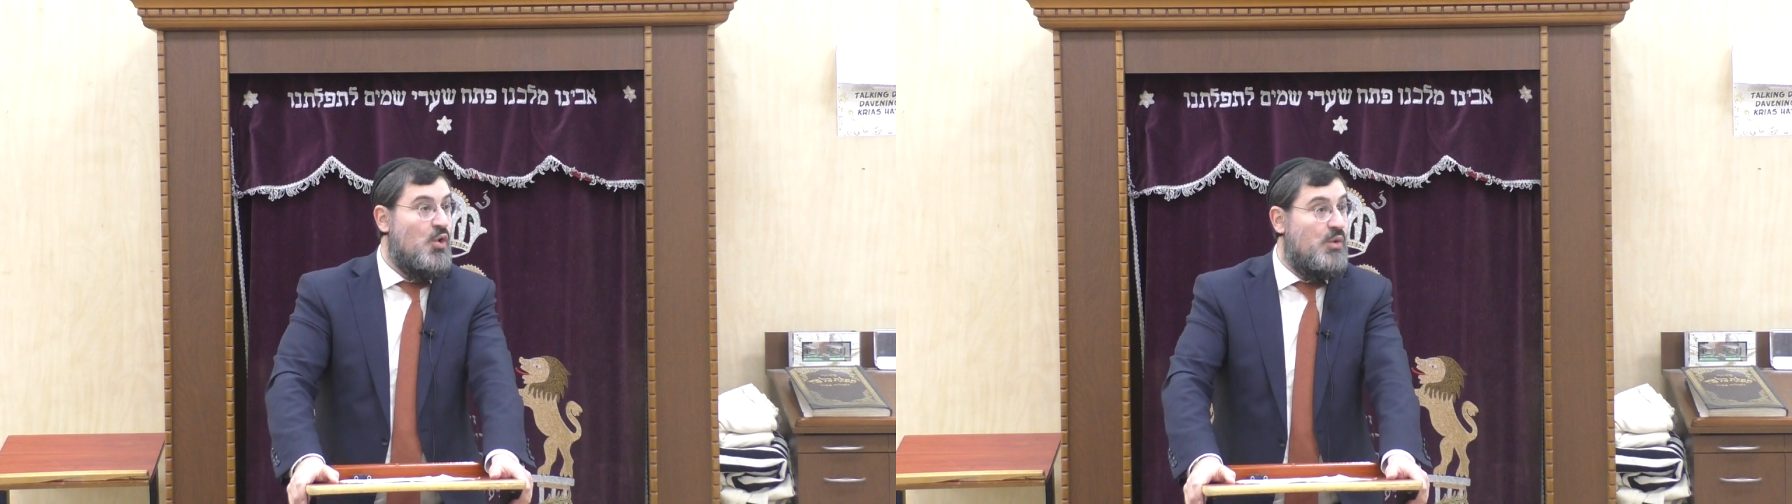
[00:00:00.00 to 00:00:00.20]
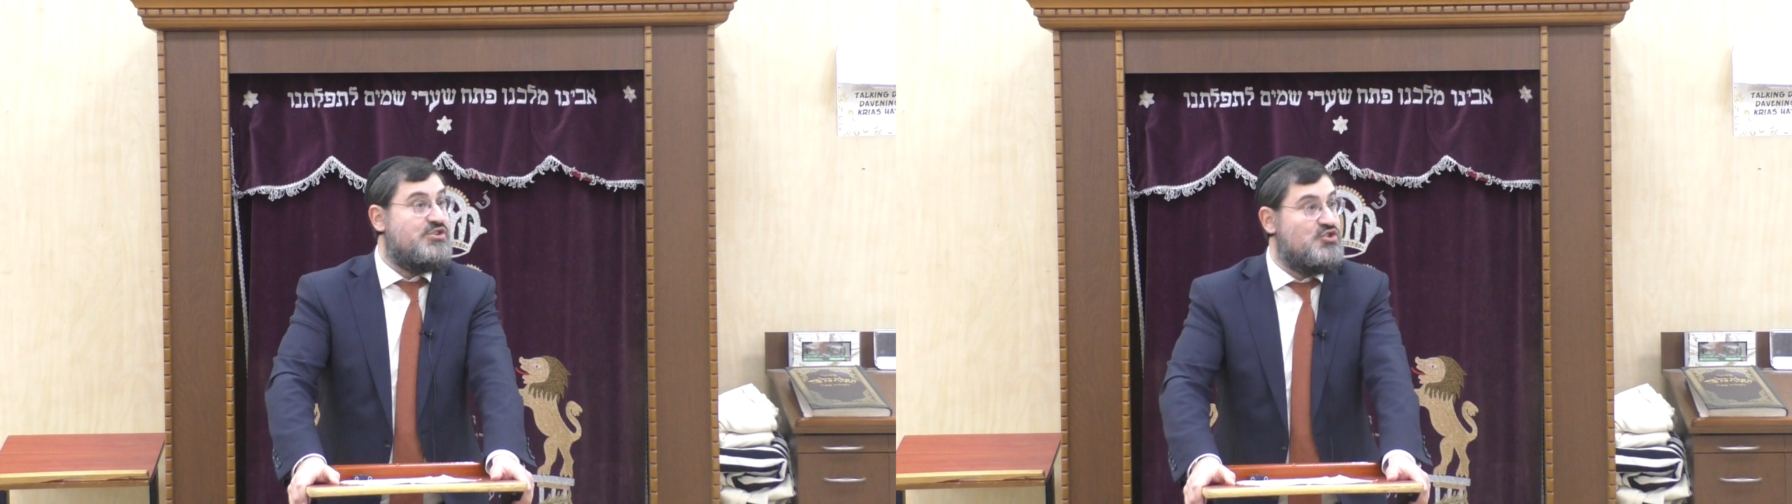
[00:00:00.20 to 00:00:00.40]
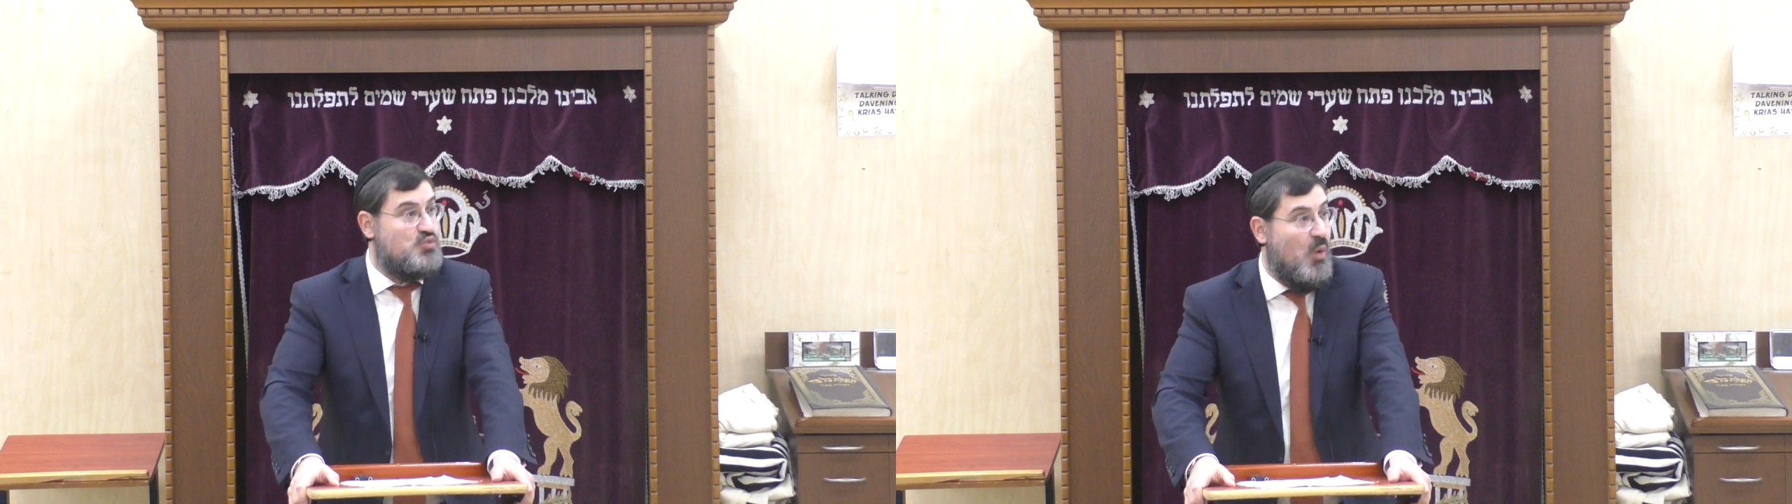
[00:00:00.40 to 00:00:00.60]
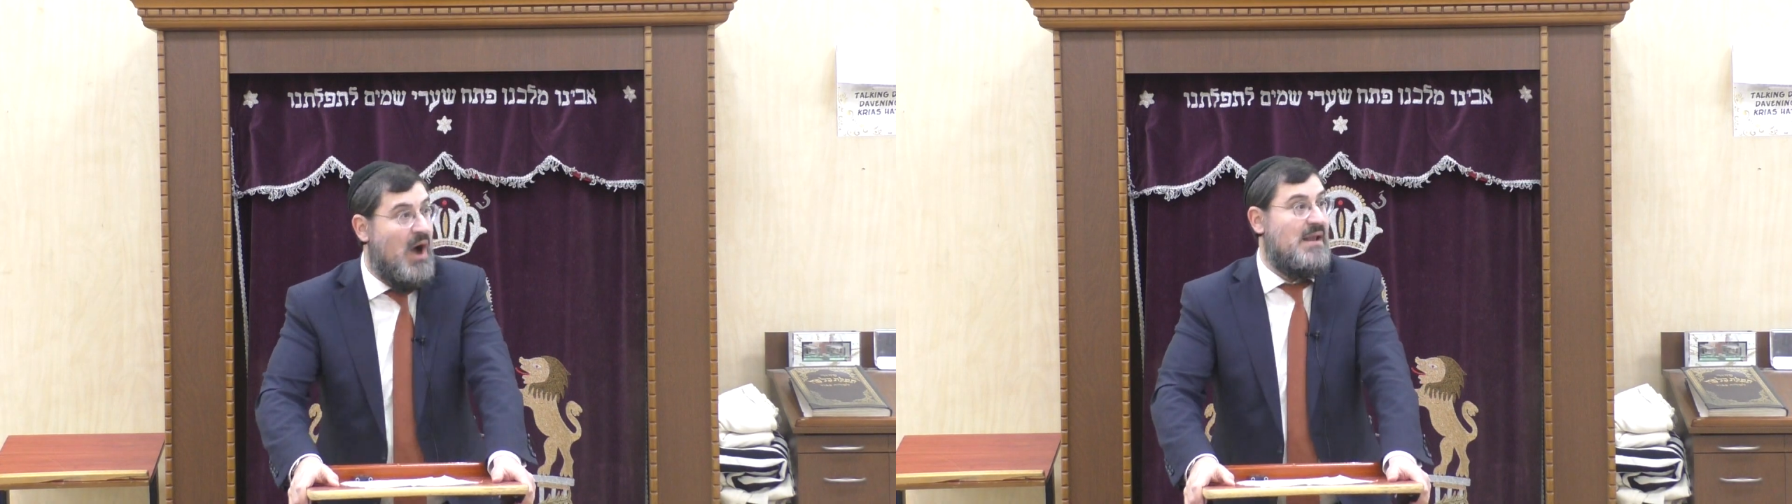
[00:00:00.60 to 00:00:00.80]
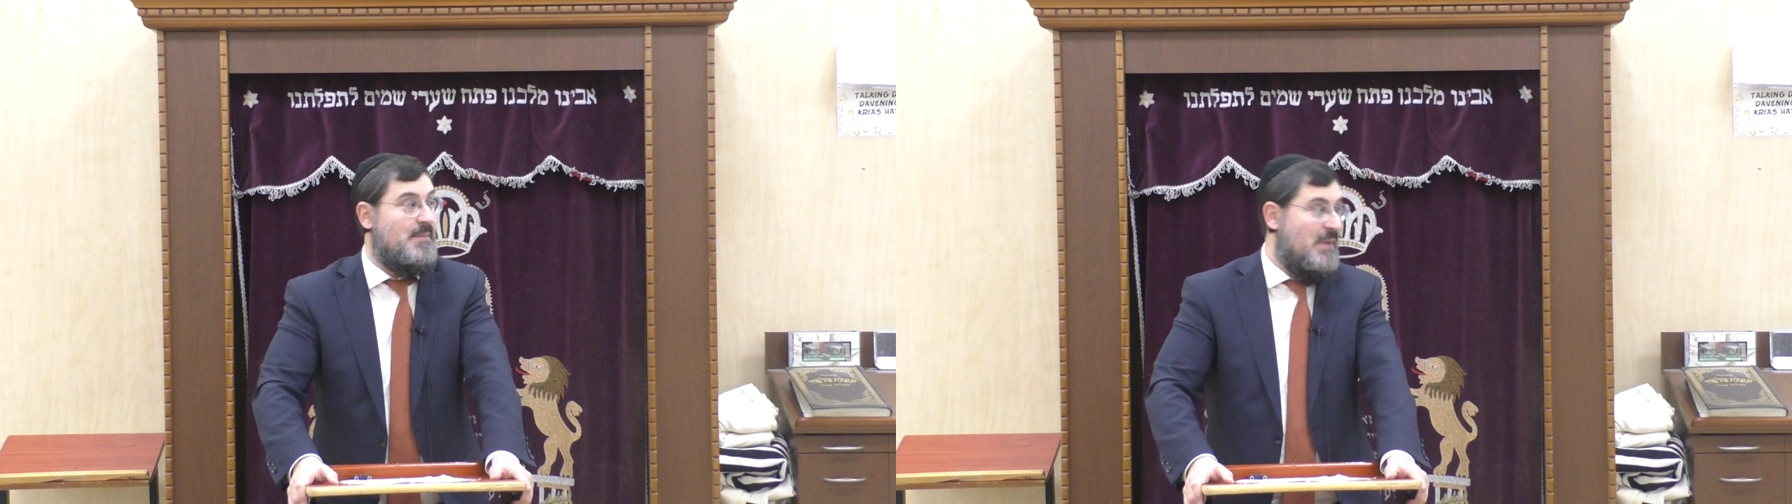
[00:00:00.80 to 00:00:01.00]
which is
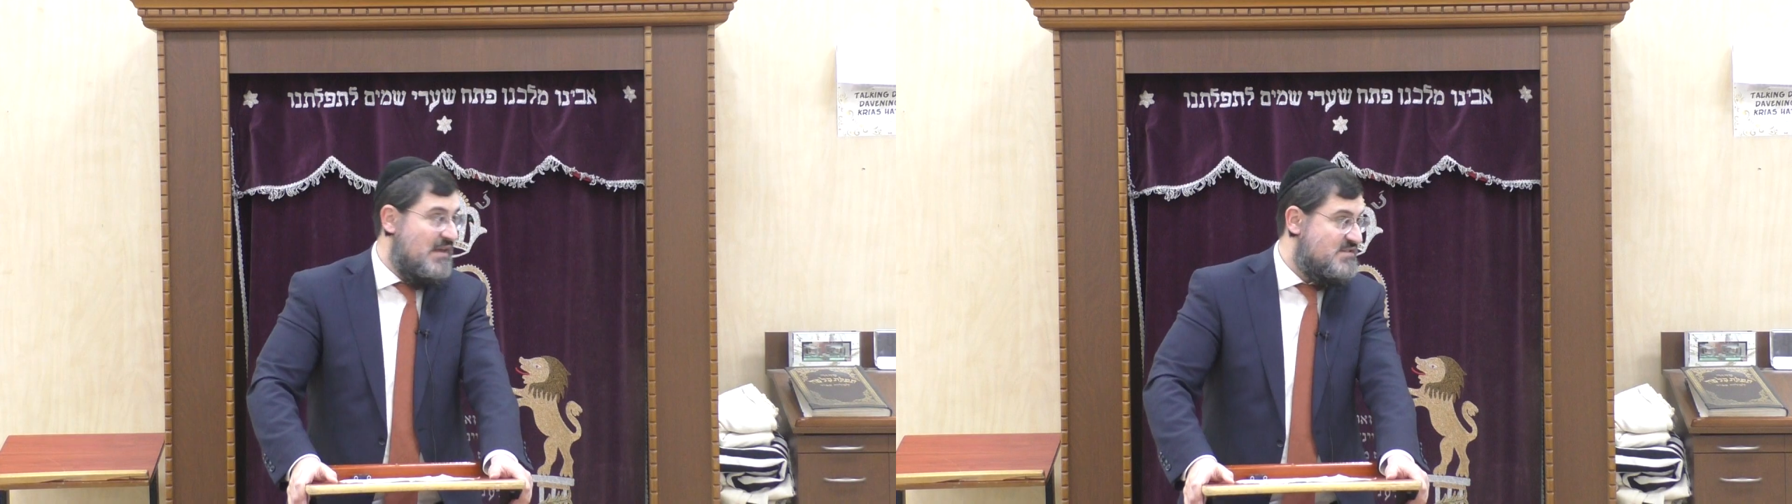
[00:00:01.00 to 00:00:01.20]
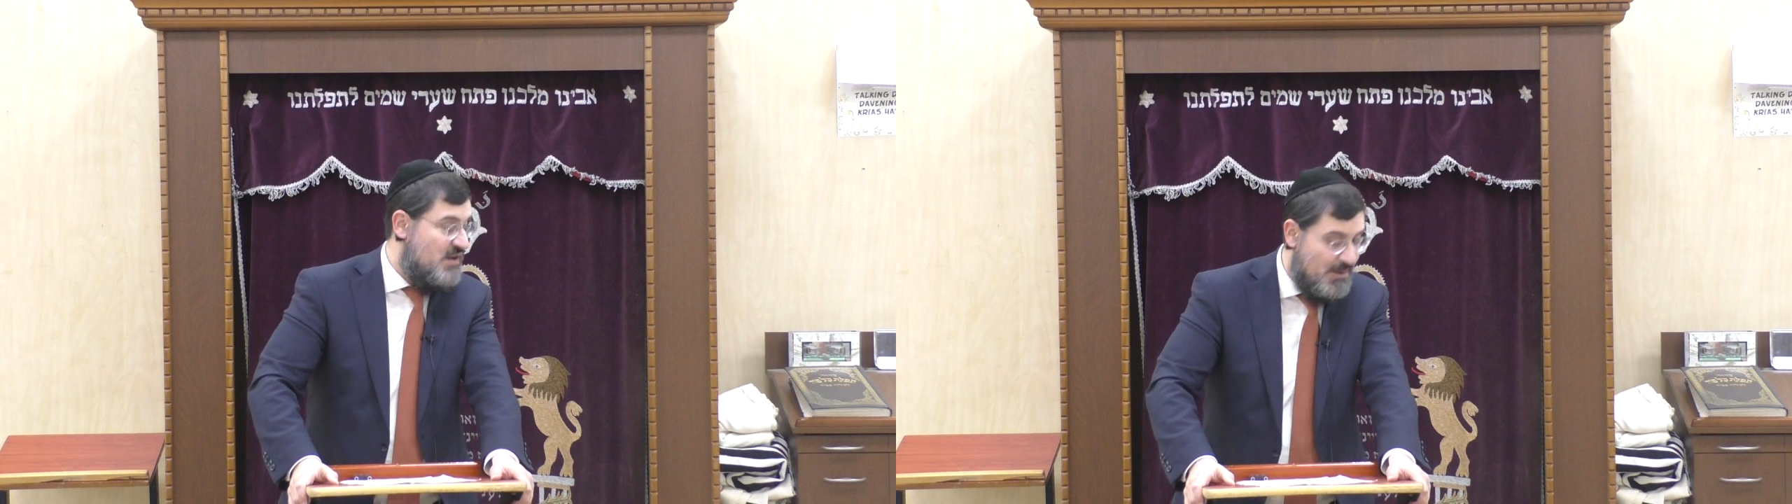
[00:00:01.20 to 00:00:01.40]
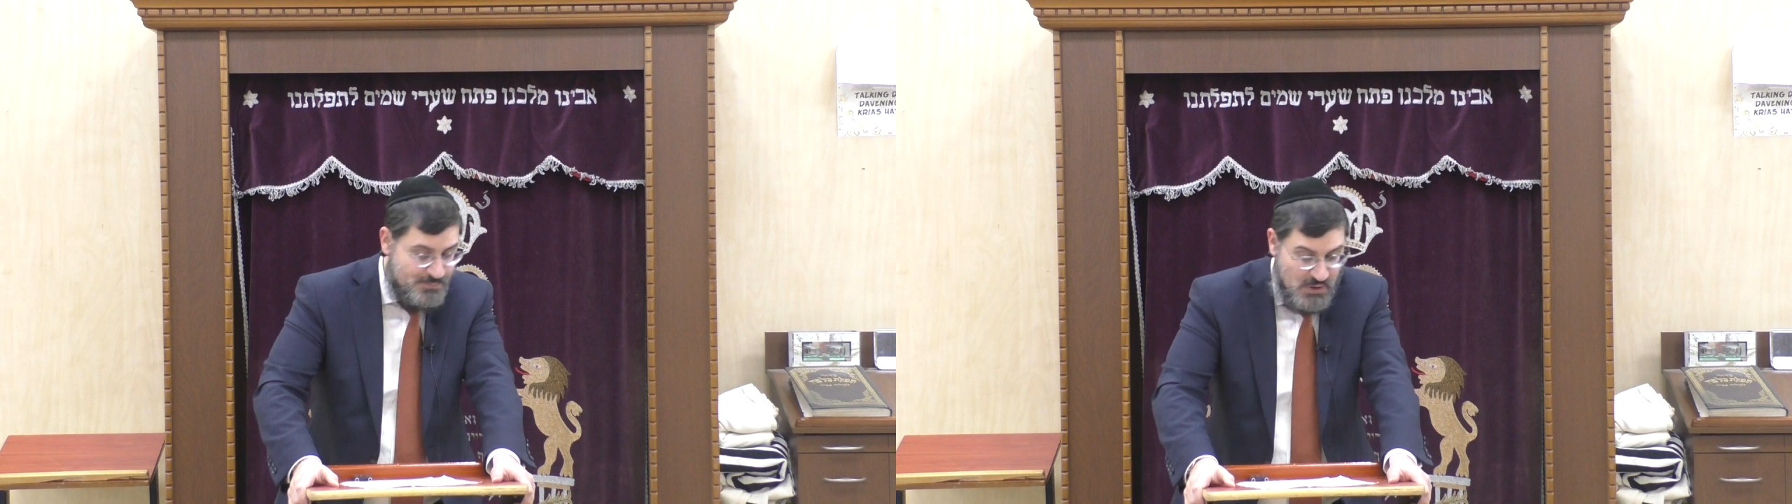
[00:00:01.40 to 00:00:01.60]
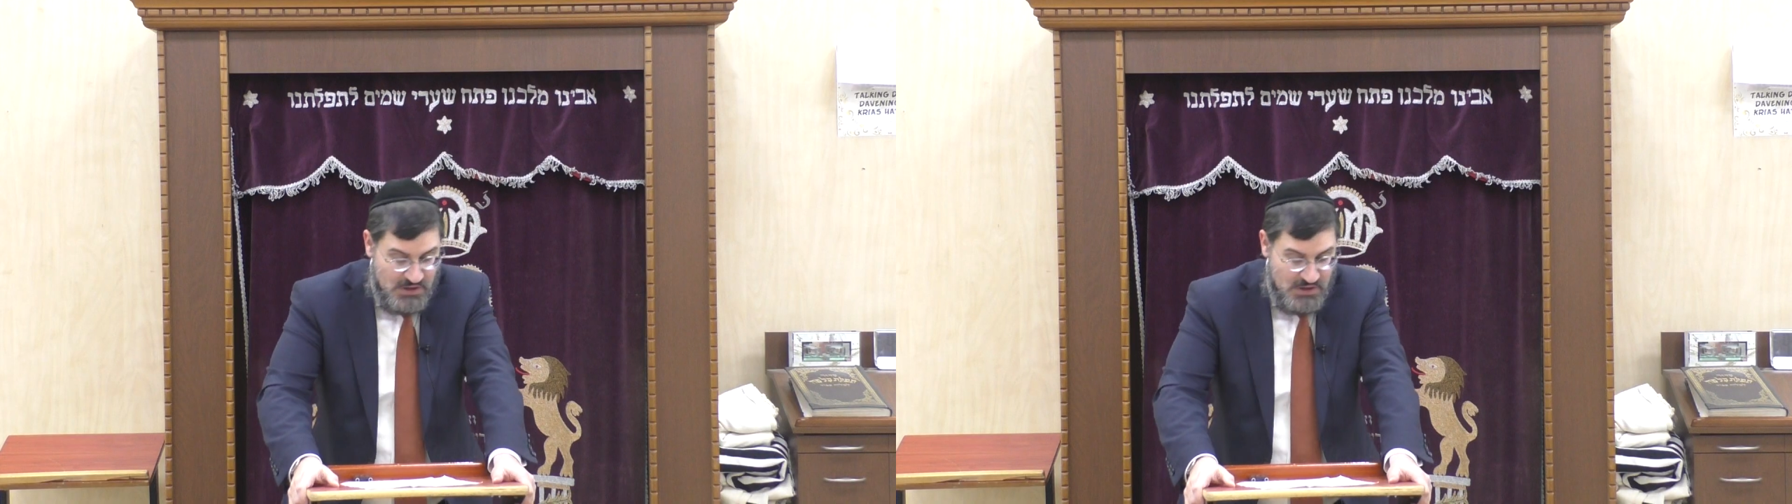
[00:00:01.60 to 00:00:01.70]
why Lemaisa,